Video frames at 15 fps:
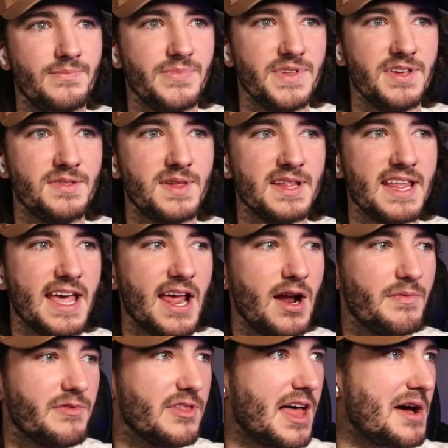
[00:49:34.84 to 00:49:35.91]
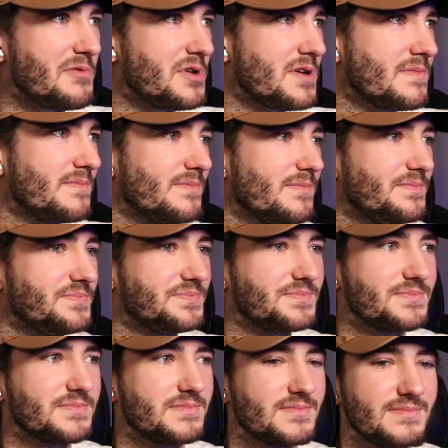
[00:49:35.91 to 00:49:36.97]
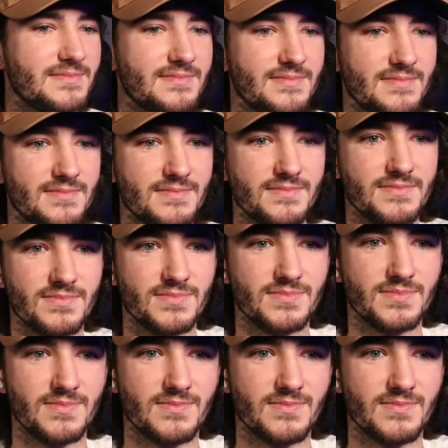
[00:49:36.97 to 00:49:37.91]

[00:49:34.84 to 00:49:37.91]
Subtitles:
You think they get up for that one?